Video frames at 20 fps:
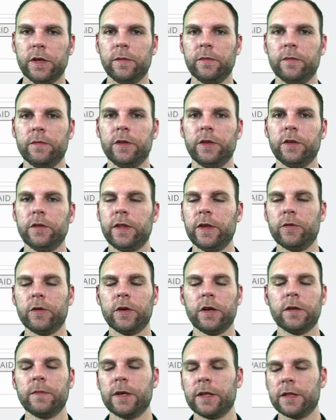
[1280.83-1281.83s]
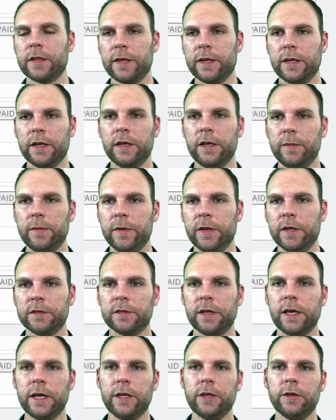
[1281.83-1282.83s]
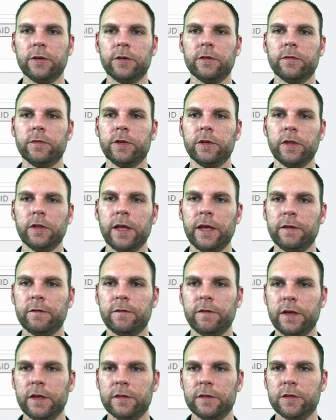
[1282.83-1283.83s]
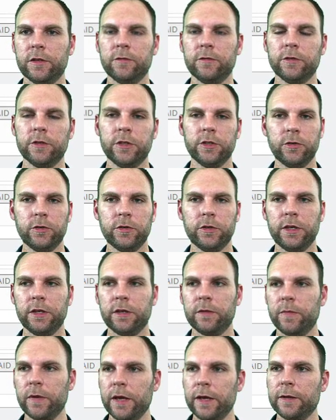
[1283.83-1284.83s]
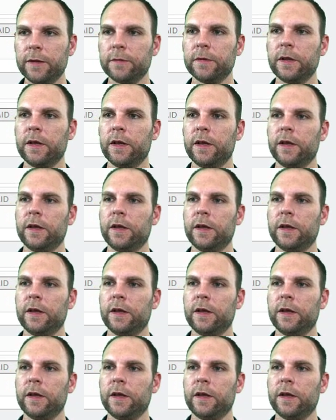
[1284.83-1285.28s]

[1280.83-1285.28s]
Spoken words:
they would automatically get an email say, "Hey, your late fee is overdue. You need to pay it."